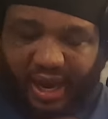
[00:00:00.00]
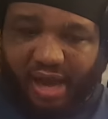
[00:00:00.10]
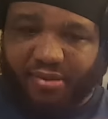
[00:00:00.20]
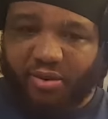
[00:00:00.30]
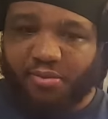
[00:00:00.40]
I
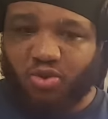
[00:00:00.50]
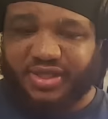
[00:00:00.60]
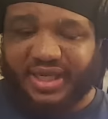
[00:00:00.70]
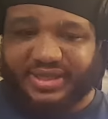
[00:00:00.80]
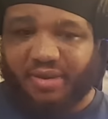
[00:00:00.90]
remember Moot
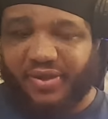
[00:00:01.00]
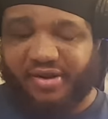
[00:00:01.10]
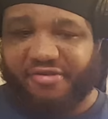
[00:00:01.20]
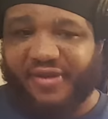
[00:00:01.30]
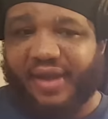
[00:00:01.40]
said something to
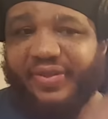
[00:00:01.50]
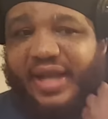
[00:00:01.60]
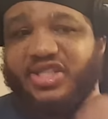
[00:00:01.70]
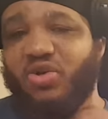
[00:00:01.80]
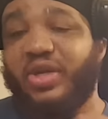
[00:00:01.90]
the fact
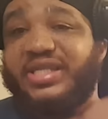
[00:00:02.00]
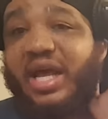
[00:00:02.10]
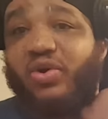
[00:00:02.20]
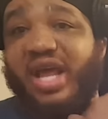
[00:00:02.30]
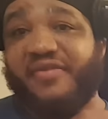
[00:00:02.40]
that Sony's
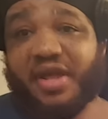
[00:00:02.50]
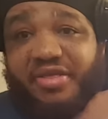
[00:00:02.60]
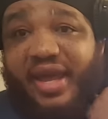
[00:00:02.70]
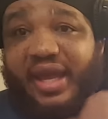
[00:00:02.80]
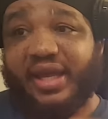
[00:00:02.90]
not going to have
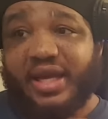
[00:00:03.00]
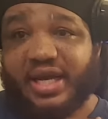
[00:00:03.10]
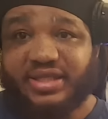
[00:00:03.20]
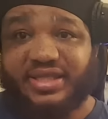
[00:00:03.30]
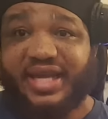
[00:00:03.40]
anything
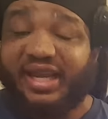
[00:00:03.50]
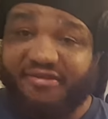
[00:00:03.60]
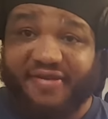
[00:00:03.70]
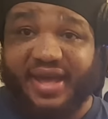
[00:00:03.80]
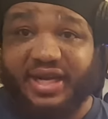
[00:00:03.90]
to take
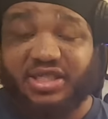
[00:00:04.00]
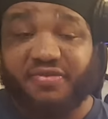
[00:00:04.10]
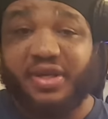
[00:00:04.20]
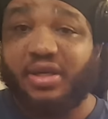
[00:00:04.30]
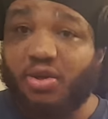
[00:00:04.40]
advantage
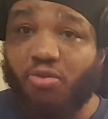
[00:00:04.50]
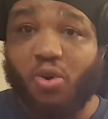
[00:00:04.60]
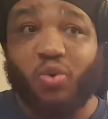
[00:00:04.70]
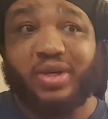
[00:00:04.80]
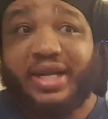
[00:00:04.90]
of the Neo
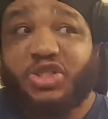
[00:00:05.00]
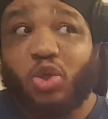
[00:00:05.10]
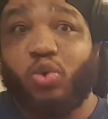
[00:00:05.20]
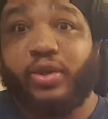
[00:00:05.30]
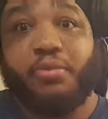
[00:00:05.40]
mode. And I
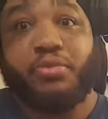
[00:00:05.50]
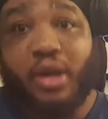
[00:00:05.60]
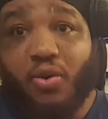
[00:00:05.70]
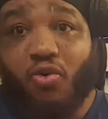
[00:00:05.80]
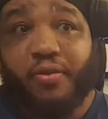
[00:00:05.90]
told him
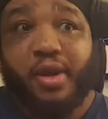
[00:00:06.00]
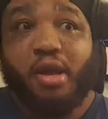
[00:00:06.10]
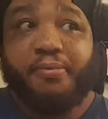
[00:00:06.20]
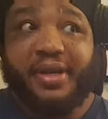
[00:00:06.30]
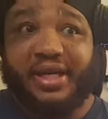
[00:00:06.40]
no,
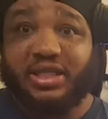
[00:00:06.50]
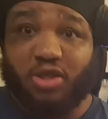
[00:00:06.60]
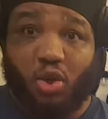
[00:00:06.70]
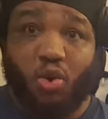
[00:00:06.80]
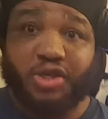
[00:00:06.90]
because
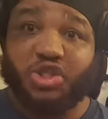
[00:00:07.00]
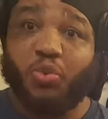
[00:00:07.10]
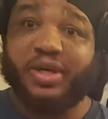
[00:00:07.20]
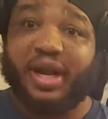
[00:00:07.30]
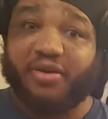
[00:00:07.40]
according to
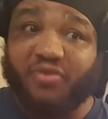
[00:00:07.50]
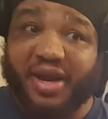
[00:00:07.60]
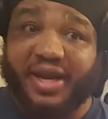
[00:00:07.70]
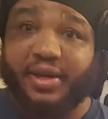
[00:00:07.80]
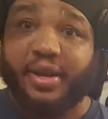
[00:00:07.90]
what I
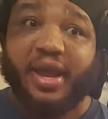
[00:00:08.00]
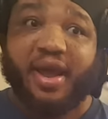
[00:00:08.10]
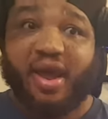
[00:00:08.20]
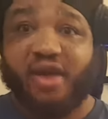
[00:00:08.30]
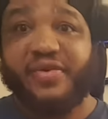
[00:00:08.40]
read,
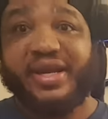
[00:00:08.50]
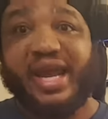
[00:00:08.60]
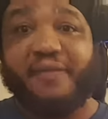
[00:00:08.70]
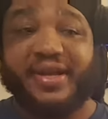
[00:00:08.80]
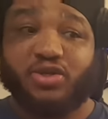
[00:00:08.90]
every
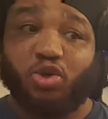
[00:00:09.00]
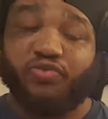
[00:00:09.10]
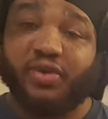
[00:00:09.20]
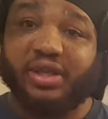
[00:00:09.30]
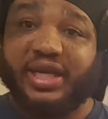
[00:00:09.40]
game that's going
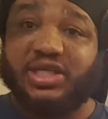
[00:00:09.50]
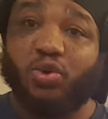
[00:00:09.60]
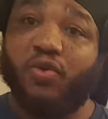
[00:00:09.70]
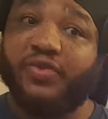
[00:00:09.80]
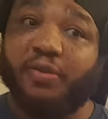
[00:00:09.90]
to release
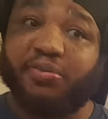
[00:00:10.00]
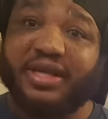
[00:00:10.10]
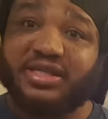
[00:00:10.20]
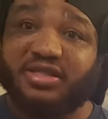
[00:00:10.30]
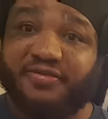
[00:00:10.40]
on the
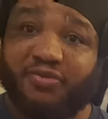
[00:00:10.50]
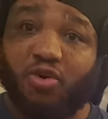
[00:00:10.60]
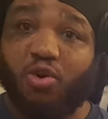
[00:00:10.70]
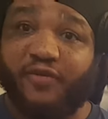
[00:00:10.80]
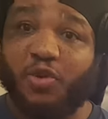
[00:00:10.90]
PlayStation
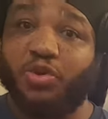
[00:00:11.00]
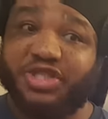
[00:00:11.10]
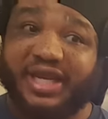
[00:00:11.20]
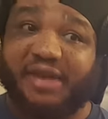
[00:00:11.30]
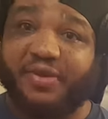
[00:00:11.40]
4, or if you want
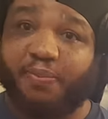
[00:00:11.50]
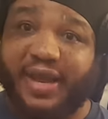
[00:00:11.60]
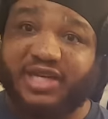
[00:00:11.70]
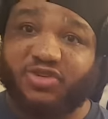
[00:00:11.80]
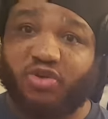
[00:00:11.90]
your game to
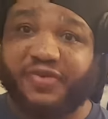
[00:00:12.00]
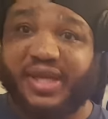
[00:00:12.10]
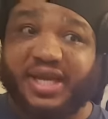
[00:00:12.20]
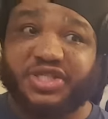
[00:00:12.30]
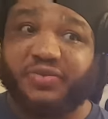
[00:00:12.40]
pass
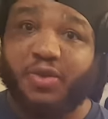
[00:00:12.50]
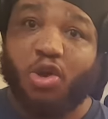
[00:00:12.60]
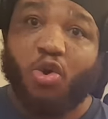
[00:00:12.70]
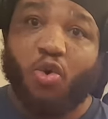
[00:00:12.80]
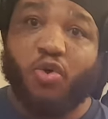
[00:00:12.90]
certification
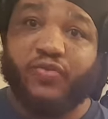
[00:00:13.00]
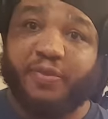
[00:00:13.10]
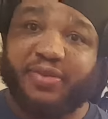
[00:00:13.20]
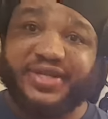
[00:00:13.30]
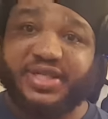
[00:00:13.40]
on the
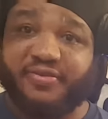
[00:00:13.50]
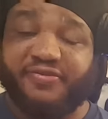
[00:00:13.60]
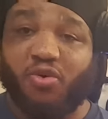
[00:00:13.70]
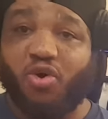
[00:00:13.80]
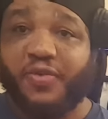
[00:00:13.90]
PlayStation
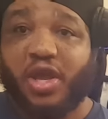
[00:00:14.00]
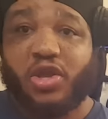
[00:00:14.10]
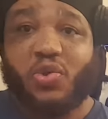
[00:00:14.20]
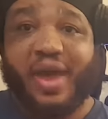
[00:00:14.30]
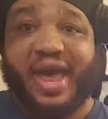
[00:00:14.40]
4,
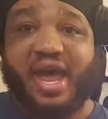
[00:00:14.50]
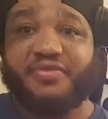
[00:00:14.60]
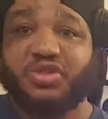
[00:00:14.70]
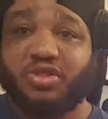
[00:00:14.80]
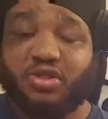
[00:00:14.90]
you
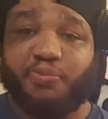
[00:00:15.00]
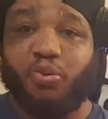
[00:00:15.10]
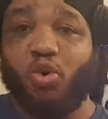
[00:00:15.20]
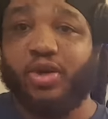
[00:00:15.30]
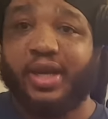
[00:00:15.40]
have to
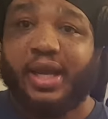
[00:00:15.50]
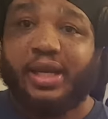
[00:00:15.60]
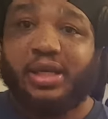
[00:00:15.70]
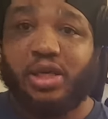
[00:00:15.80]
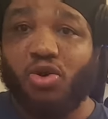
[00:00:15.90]
support
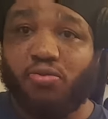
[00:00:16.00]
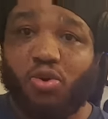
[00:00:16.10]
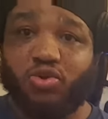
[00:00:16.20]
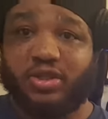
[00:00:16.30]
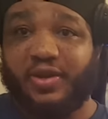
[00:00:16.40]
Neo
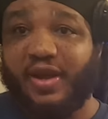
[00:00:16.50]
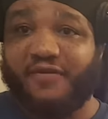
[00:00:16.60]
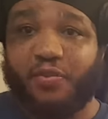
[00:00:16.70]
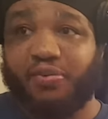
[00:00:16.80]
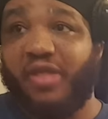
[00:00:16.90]
Mode. So you have
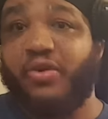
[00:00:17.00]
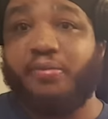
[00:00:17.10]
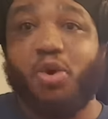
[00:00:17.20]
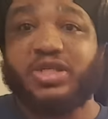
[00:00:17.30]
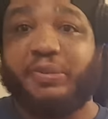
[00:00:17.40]
a plethora of
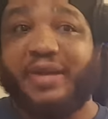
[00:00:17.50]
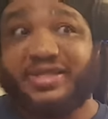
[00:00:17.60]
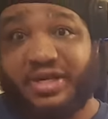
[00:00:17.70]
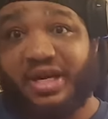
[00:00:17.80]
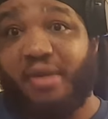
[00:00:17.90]
multipliers
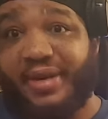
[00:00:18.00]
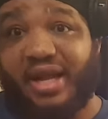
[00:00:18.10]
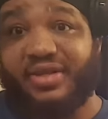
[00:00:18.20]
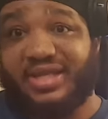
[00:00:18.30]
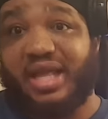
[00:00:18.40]
that are coming
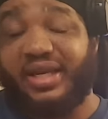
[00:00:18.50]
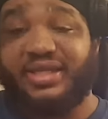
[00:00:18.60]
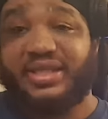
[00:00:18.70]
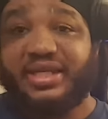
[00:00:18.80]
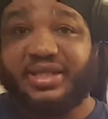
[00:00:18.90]
out this holiday
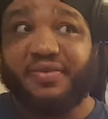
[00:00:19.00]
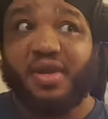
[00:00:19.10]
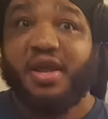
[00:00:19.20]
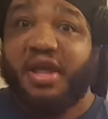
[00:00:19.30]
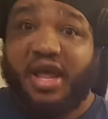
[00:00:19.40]
season,
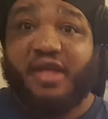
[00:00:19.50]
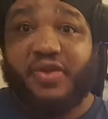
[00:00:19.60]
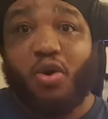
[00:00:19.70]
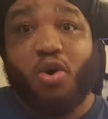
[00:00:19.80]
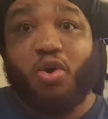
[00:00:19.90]
and
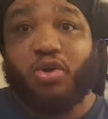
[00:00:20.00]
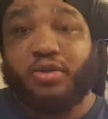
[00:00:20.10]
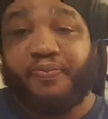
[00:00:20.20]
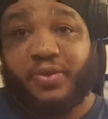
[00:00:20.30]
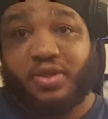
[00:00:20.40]
they're all going
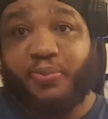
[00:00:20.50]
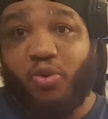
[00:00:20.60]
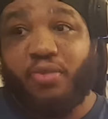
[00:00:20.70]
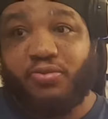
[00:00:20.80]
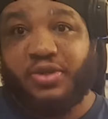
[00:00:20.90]
to
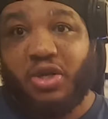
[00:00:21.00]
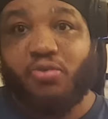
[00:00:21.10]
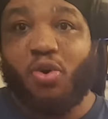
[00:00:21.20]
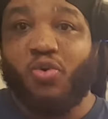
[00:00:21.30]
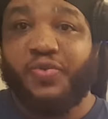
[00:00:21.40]
support Neo
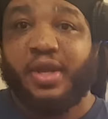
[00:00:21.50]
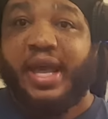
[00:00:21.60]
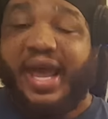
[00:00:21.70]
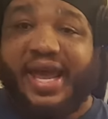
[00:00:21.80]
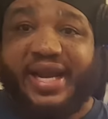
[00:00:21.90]
Mode.
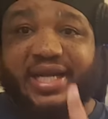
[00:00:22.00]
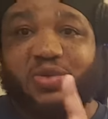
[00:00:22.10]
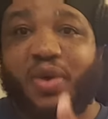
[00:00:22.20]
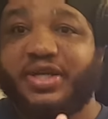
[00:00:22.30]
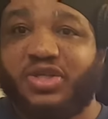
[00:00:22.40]
And that's
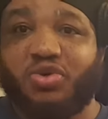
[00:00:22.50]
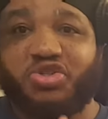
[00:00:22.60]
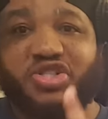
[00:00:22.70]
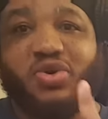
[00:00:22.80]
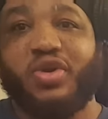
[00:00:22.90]
why I told you
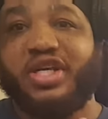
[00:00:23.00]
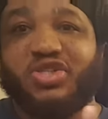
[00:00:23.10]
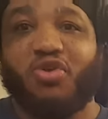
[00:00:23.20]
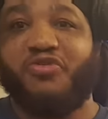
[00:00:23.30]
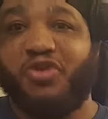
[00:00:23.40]
Sony is
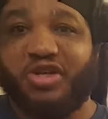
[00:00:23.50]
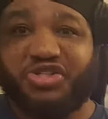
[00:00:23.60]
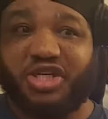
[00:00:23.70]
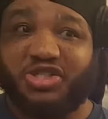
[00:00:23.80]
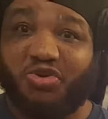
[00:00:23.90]
so full of
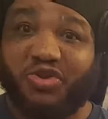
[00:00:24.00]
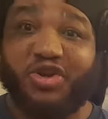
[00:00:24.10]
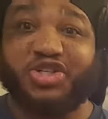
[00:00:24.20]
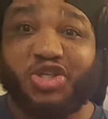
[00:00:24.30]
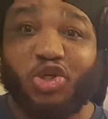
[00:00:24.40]
shit. So their
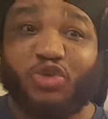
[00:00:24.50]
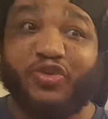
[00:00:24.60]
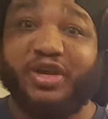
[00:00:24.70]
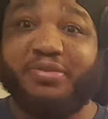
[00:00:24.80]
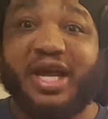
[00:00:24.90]
excuse for
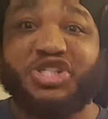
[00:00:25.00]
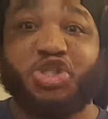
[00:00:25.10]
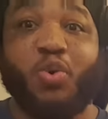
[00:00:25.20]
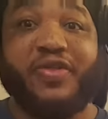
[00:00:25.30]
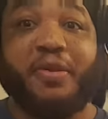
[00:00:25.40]
them not
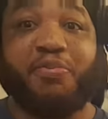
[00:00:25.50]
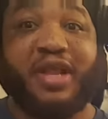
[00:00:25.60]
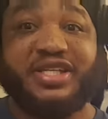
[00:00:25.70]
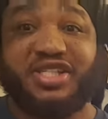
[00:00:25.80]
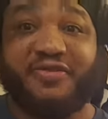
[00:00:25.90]
showing the
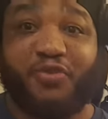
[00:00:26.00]
PlayStation